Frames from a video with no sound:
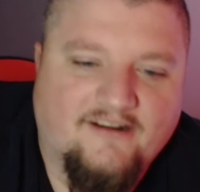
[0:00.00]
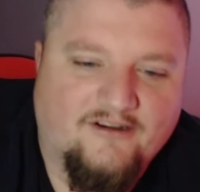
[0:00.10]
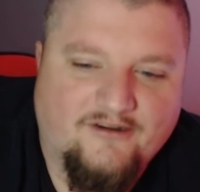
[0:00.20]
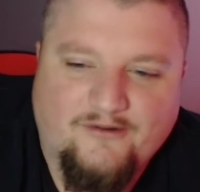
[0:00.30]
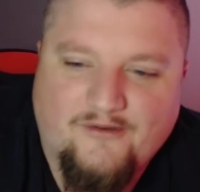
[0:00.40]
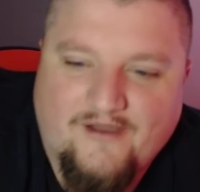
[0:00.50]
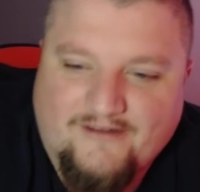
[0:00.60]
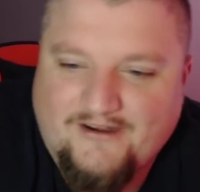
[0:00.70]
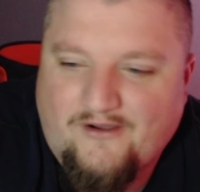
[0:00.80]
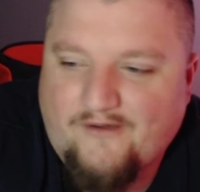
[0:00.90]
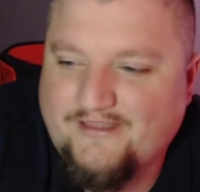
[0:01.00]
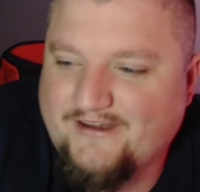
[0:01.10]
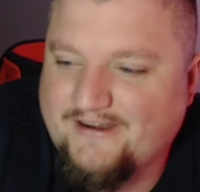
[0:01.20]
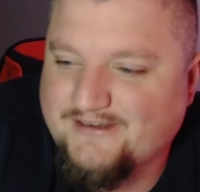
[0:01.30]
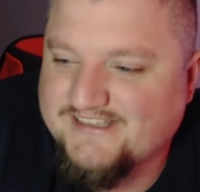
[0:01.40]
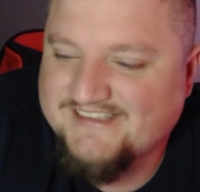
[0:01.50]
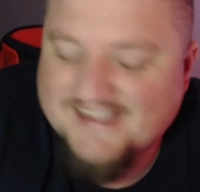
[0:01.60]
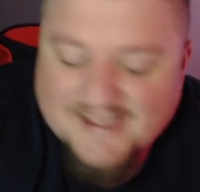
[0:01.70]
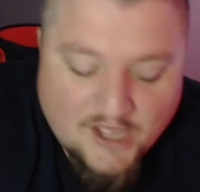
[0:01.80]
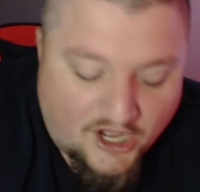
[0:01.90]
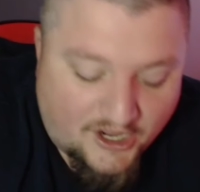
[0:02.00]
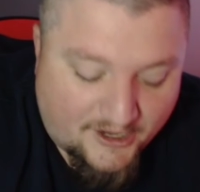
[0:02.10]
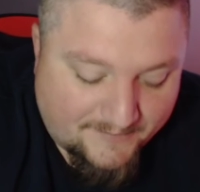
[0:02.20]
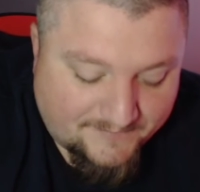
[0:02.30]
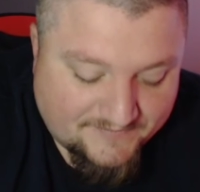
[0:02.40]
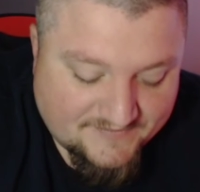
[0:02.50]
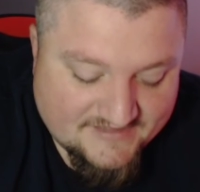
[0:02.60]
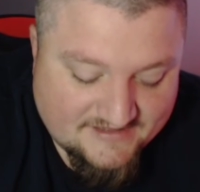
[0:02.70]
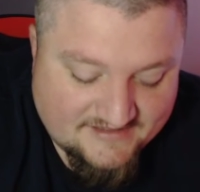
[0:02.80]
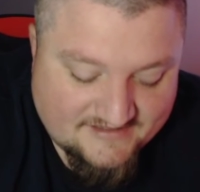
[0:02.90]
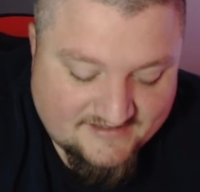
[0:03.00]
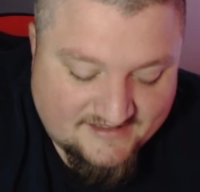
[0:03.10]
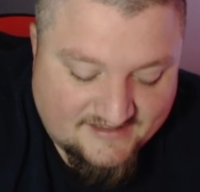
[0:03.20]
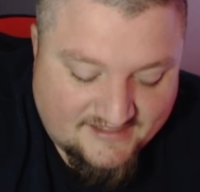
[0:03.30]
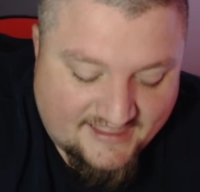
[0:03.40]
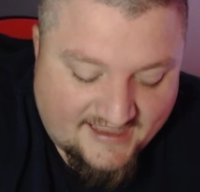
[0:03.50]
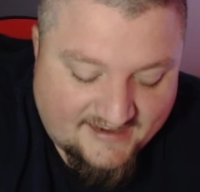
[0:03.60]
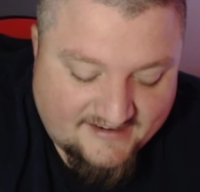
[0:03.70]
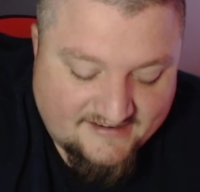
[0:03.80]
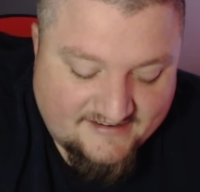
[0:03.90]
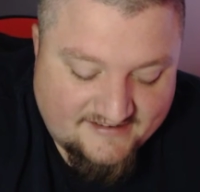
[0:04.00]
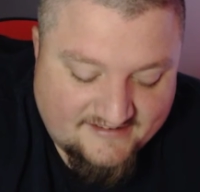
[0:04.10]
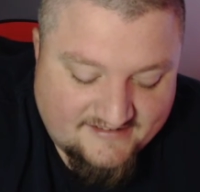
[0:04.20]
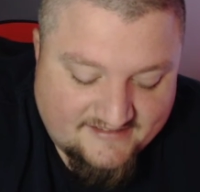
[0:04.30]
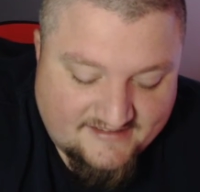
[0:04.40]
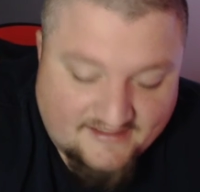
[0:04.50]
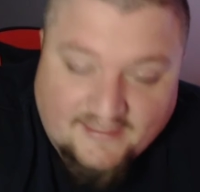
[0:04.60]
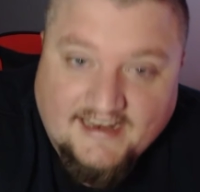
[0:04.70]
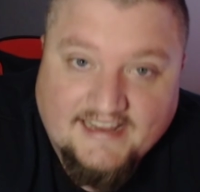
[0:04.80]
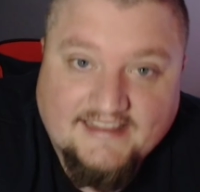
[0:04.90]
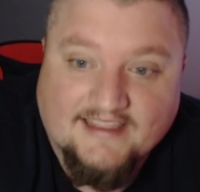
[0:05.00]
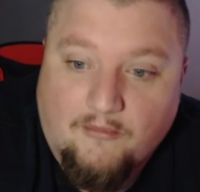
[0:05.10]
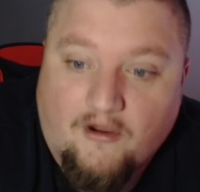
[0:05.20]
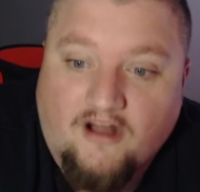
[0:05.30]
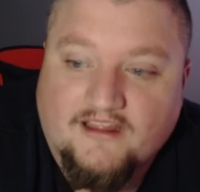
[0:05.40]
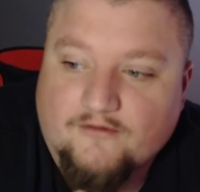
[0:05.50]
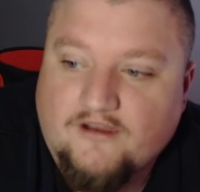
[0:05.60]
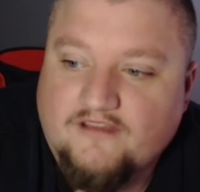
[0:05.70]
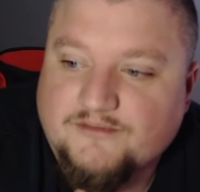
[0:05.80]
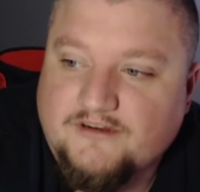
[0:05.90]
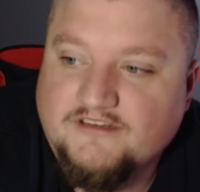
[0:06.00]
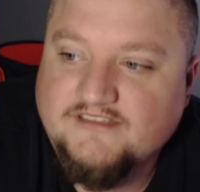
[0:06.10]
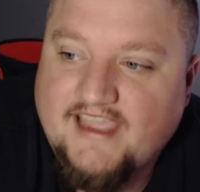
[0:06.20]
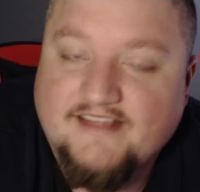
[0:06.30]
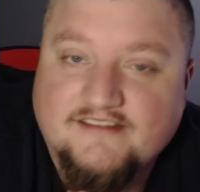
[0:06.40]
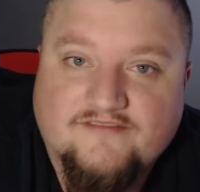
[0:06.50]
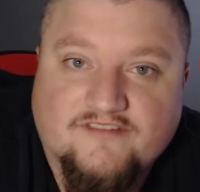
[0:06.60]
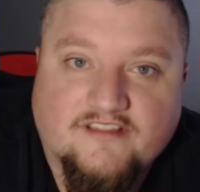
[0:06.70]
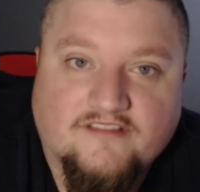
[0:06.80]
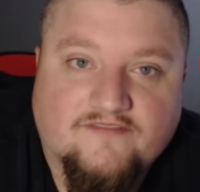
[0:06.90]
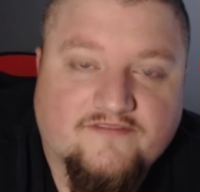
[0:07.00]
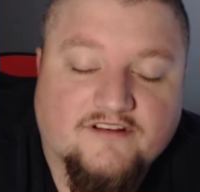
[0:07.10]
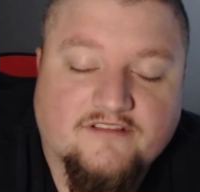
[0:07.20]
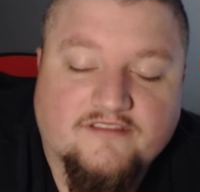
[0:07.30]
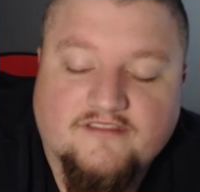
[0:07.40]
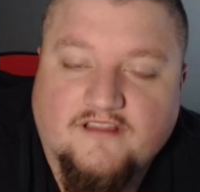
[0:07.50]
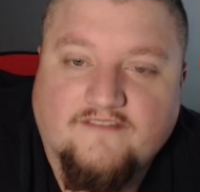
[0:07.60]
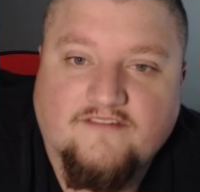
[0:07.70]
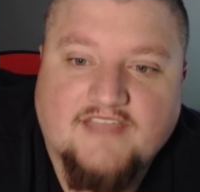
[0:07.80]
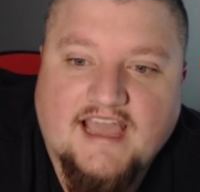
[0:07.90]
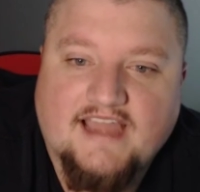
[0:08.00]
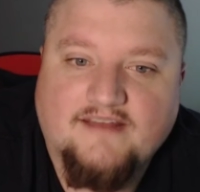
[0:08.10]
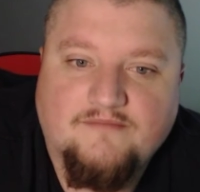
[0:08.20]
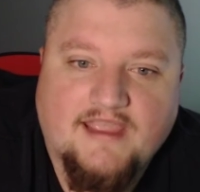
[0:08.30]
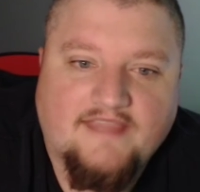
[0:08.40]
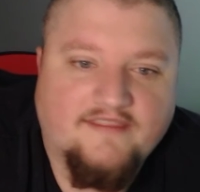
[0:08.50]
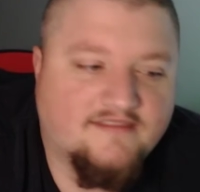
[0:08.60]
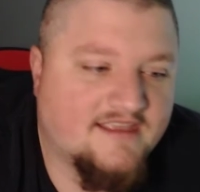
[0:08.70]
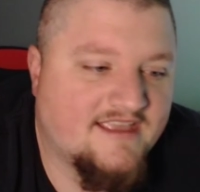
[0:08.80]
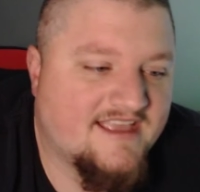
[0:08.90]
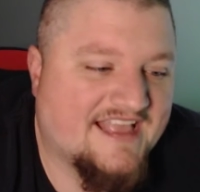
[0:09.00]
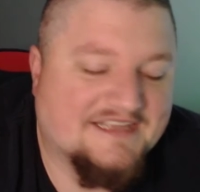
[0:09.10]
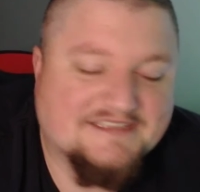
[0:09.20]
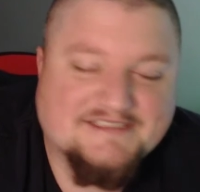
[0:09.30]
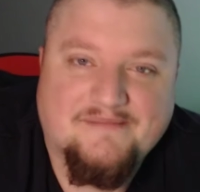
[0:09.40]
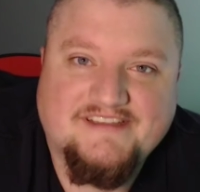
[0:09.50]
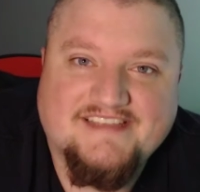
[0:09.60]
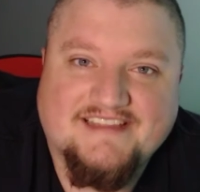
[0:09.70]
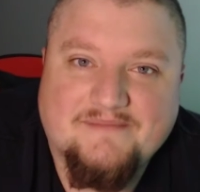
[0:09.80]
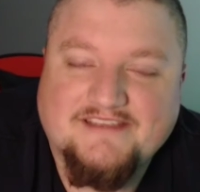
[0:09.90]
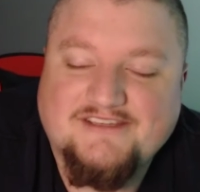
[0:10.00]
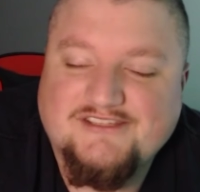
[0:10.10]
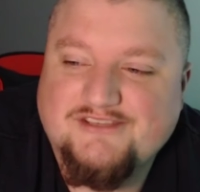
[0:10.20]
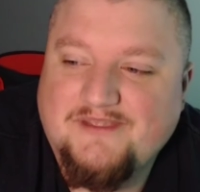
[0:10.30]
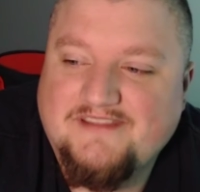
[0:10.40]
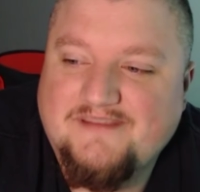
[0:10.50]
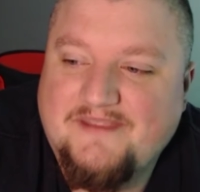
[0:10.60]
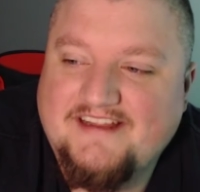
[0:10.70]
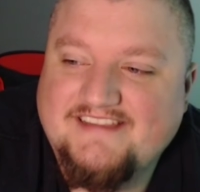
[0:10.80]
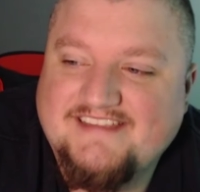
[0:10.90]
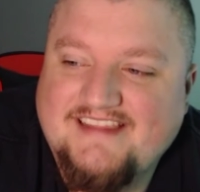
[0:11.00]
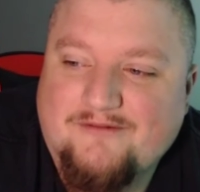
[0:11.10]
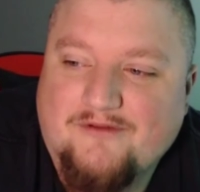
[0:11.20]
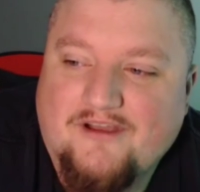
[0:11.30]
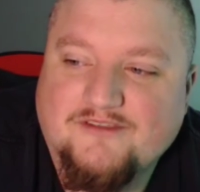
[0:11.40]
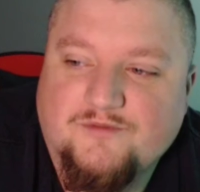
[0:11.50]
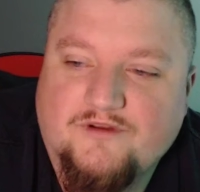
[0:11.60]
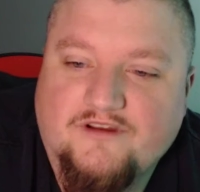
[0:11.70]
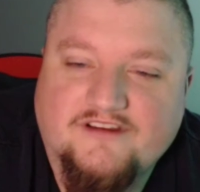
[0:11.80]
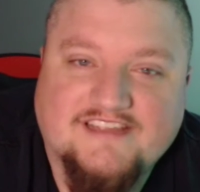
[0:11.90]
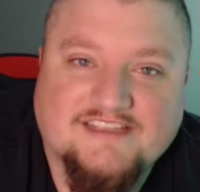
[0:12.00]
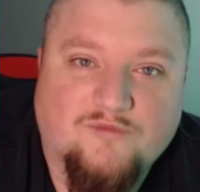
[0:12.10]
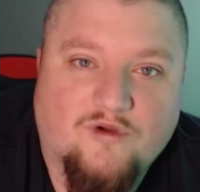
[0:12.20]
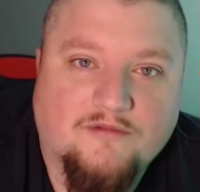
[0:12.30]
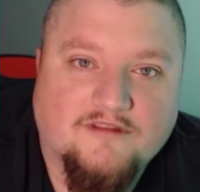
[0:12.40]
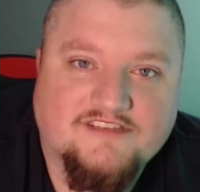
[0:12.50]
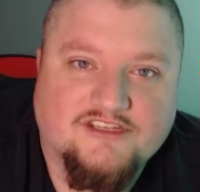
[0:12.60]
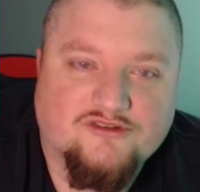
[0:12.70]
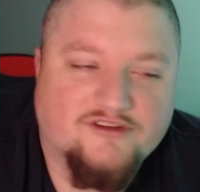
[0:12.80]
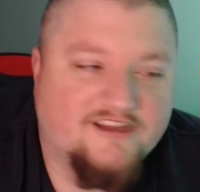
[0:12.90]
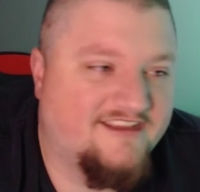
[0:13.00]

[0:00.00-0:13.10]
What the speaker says: whoever over there hears this, that they need to get the ball out of Roethlisberger's hands for the love of God, man. Somebody sent a message this week to me, and it said that Roethlisberger is as mobile as a tree.